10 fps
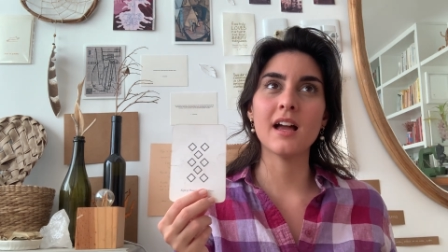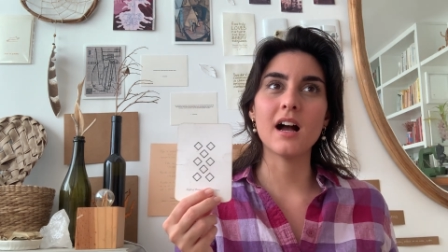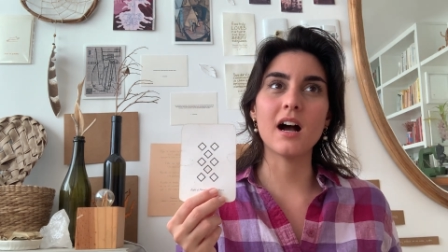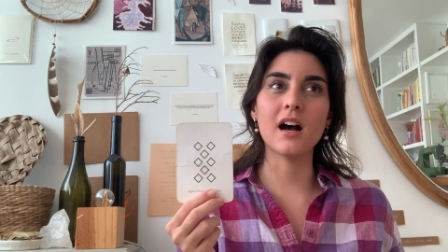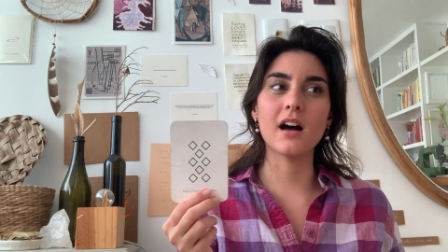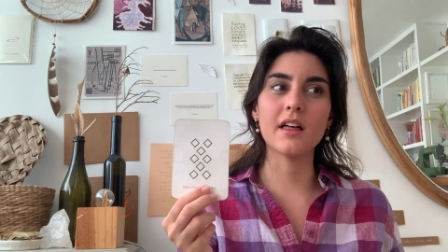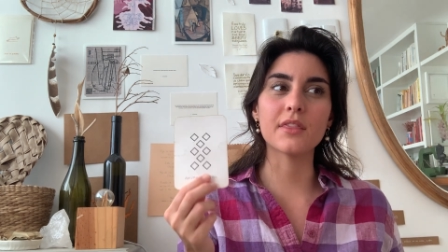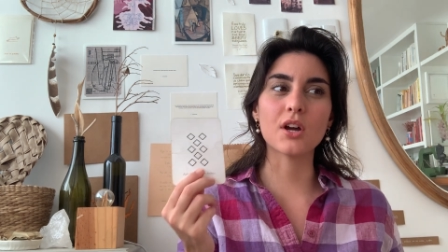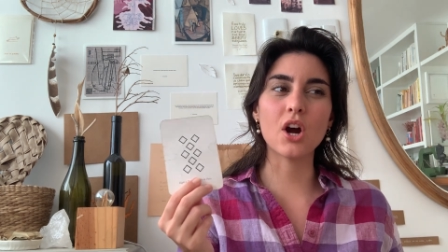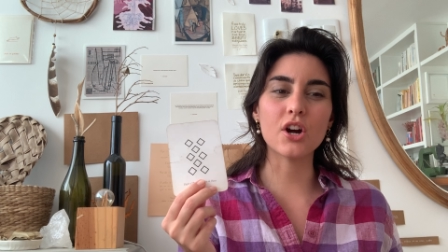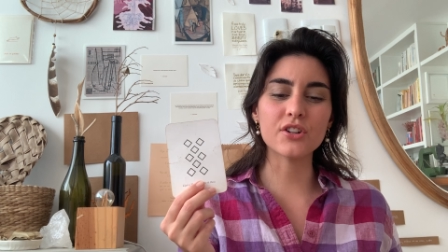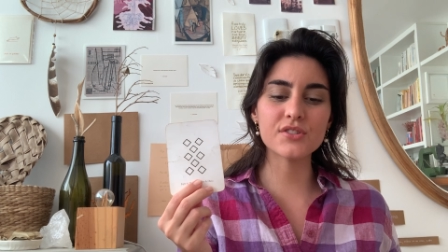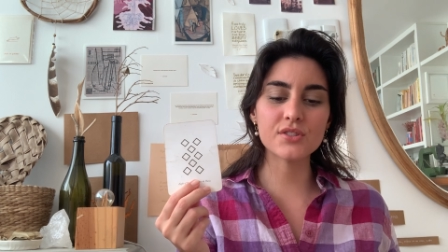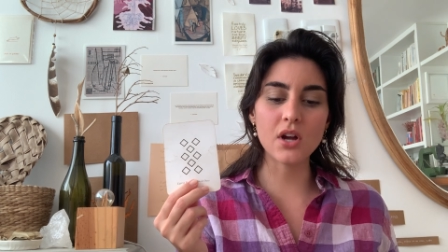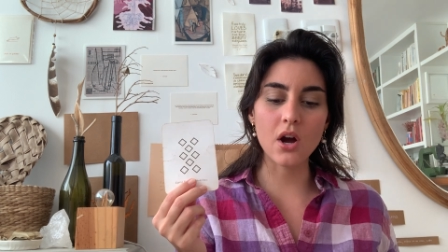the
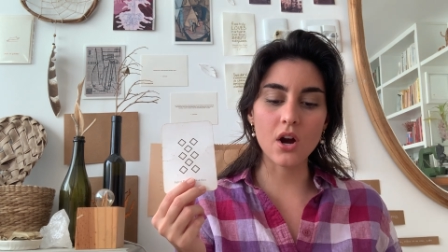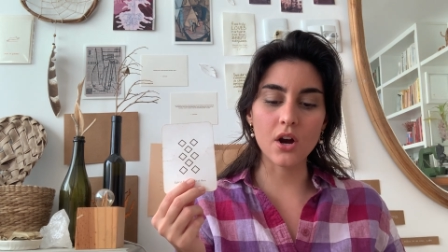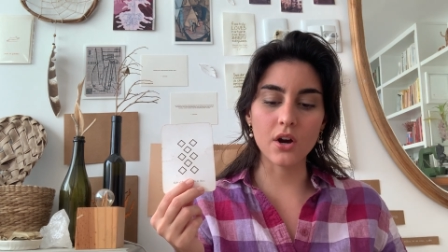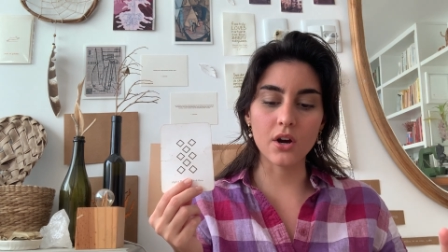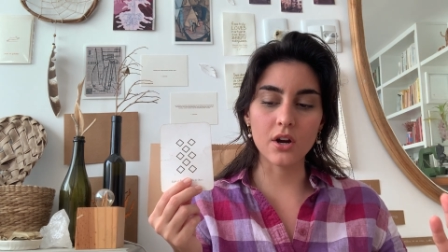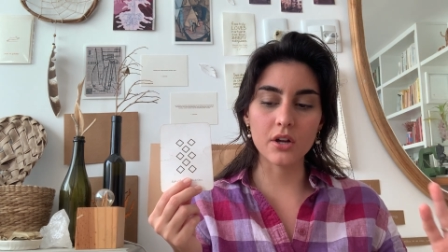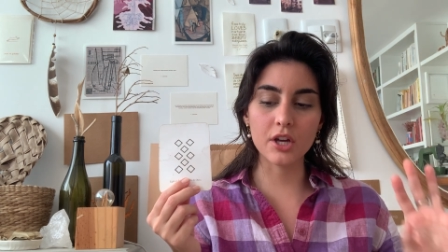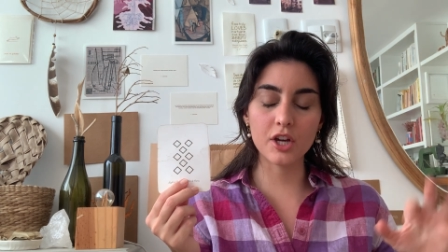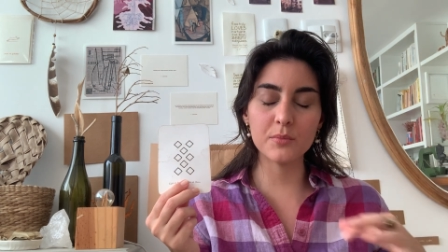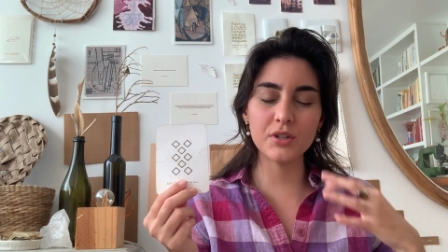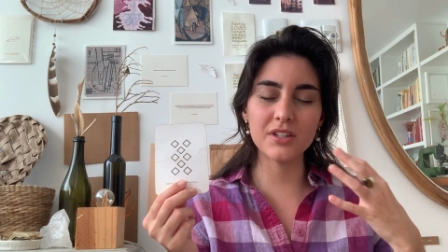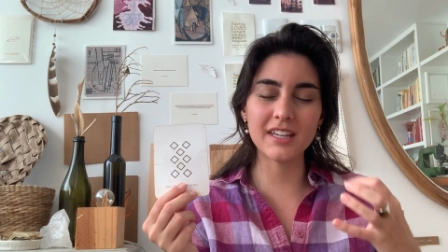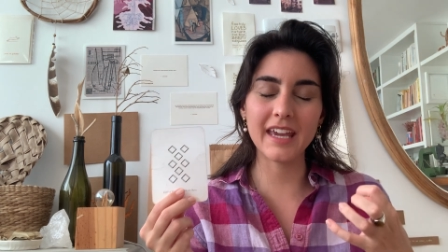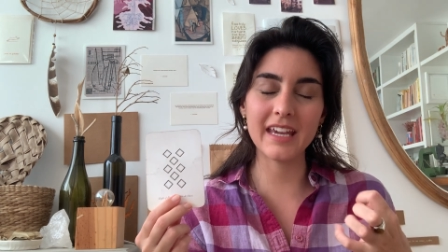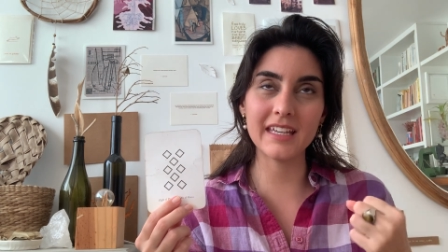cards are
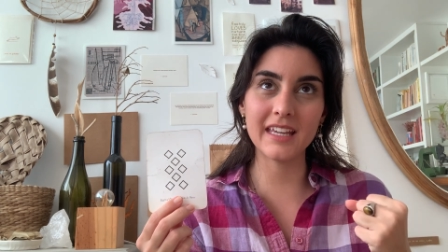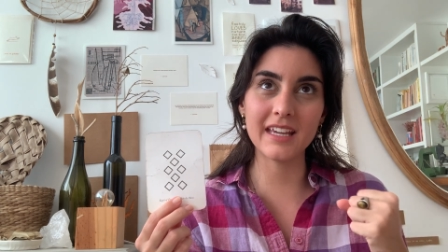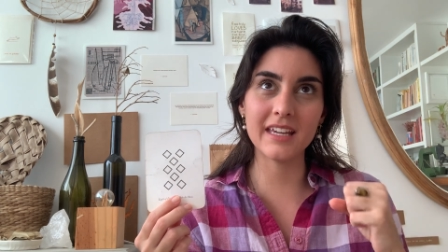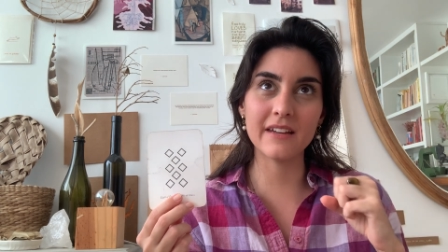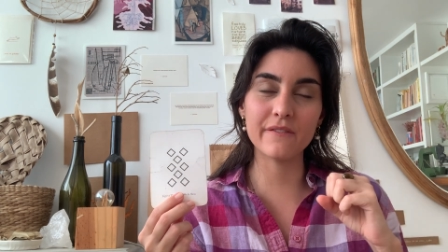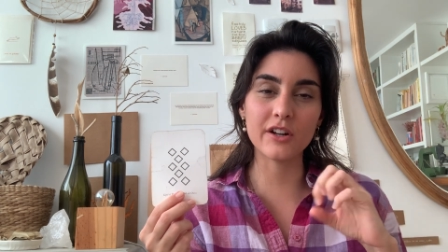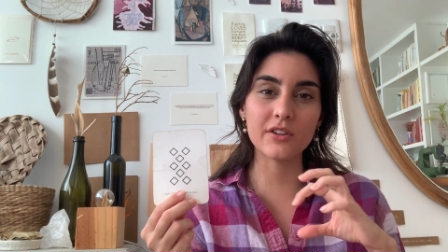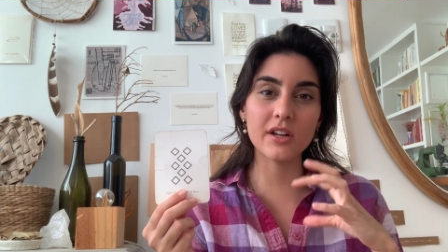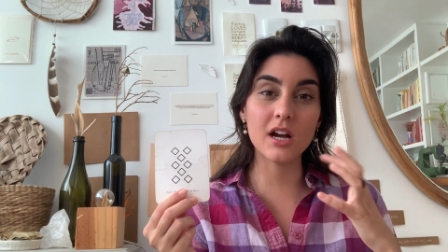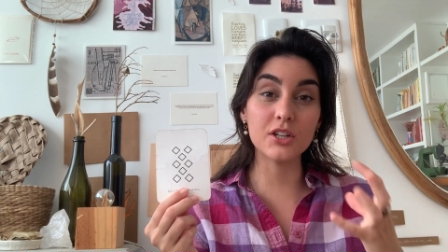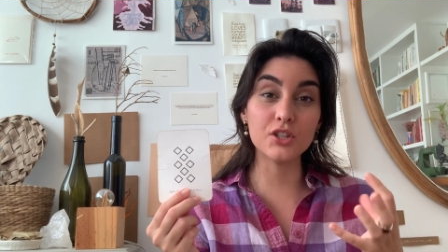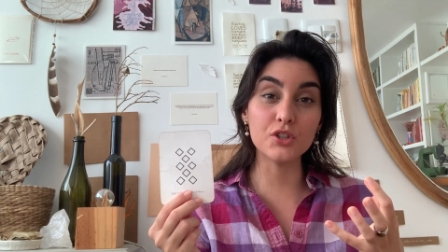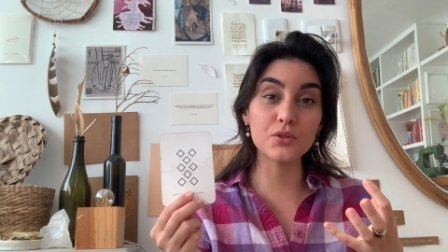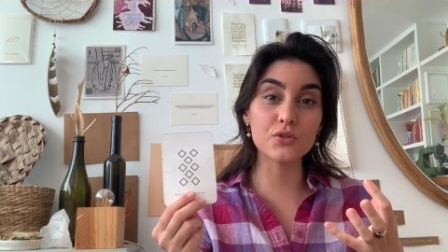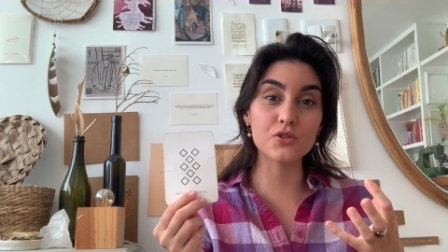communicating in a very
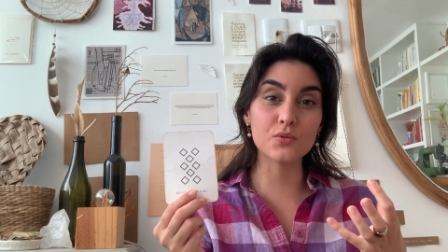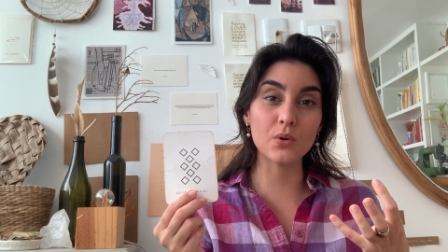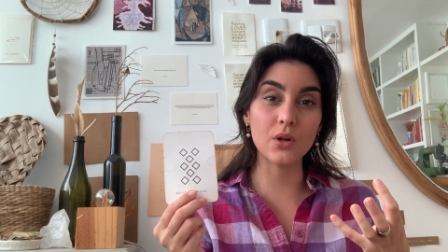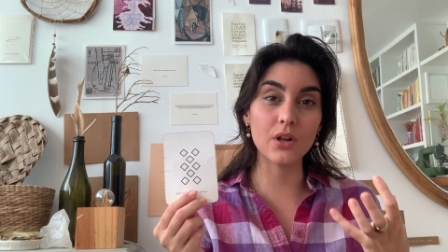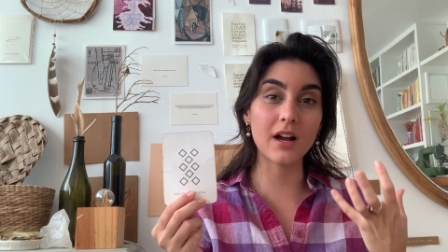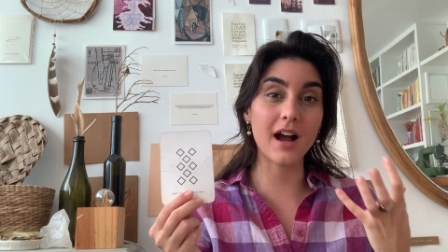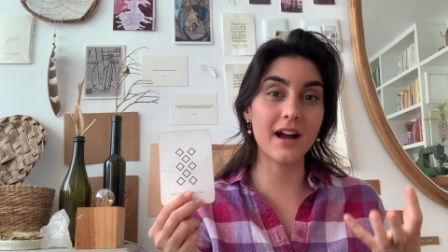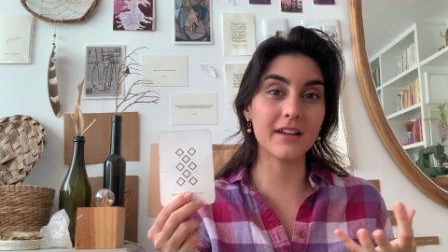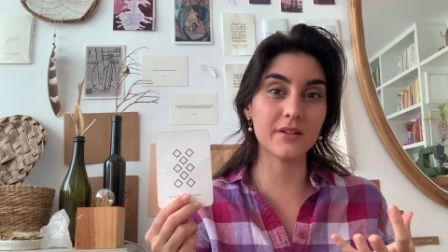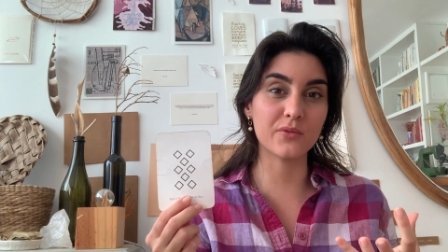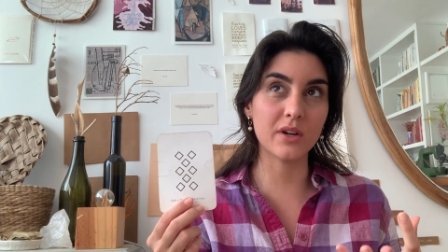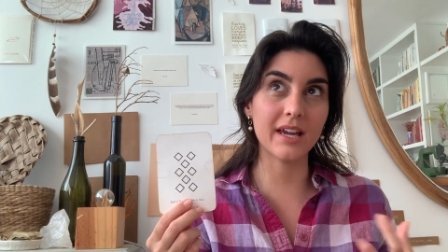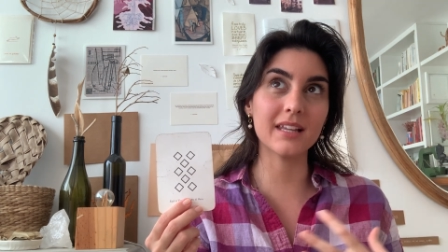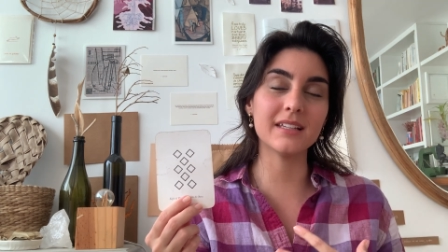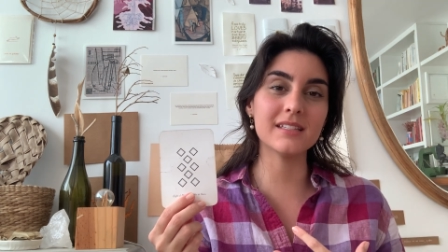unusual kind of way,
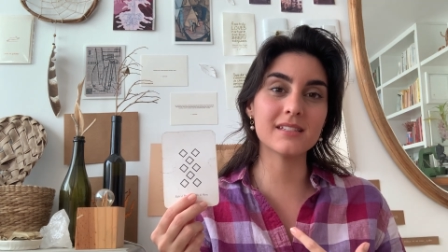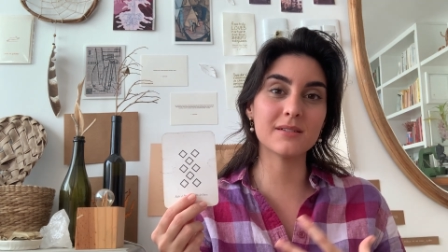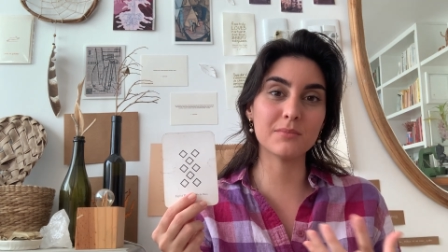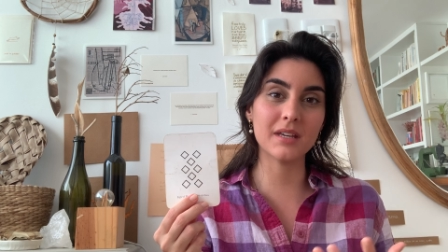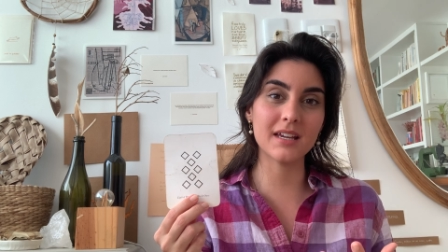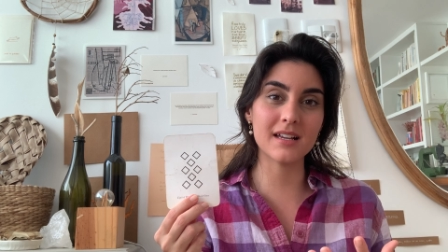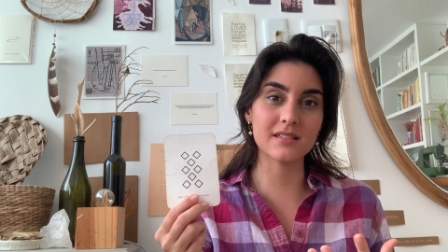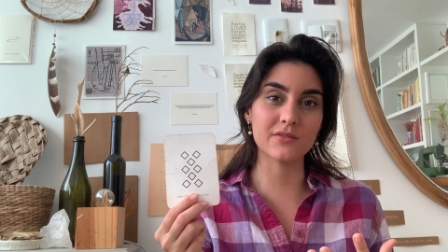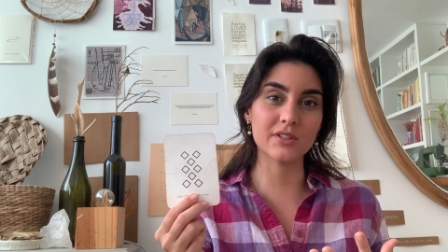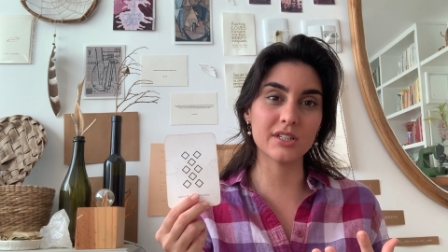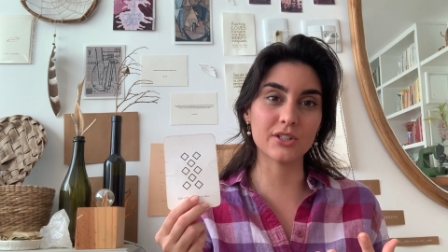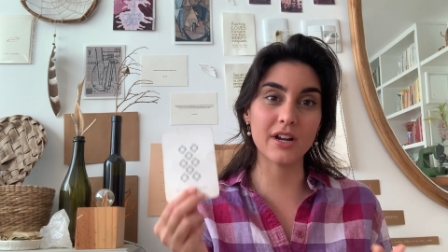at least to me as a reader.